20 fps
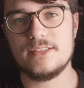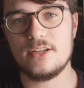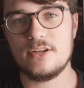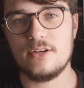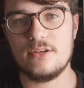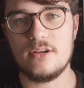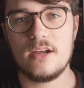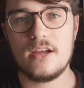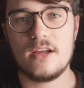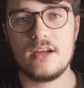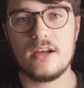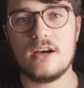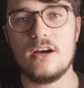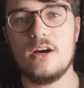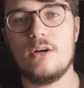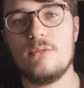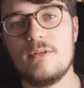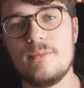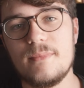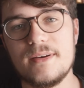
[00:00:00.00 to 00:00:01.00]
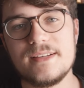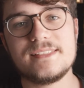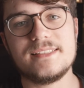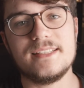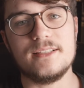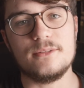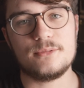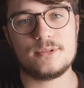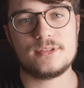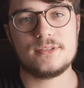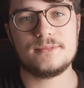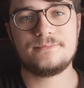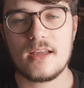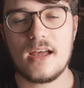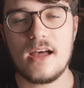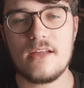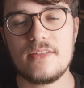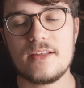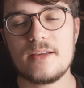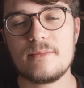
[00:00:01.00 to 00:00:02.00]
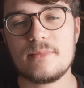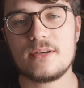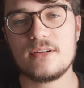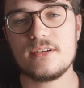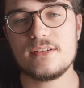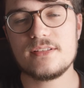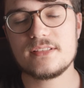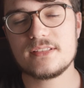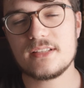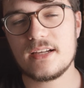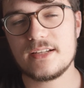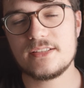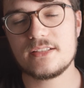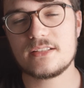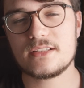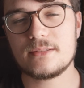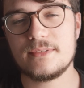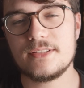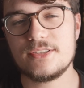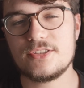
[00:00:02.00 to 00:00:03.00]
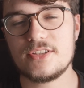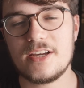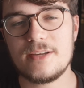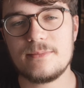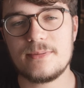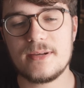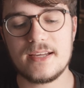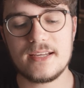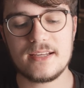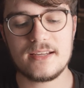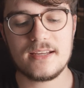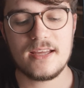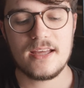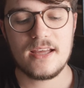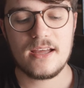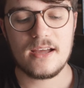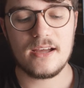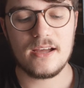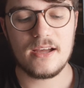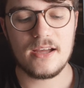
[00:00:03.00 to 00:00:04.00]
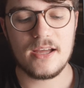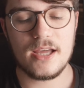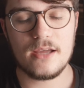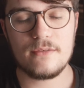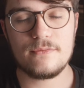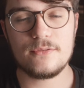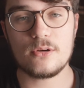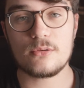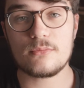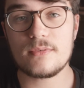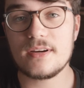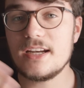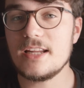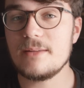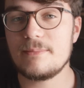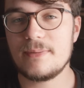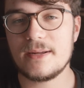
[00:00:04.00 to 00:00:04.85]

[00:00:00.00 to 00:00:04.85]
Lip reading: do with my stills. I think because I took them in JPEG, if you're really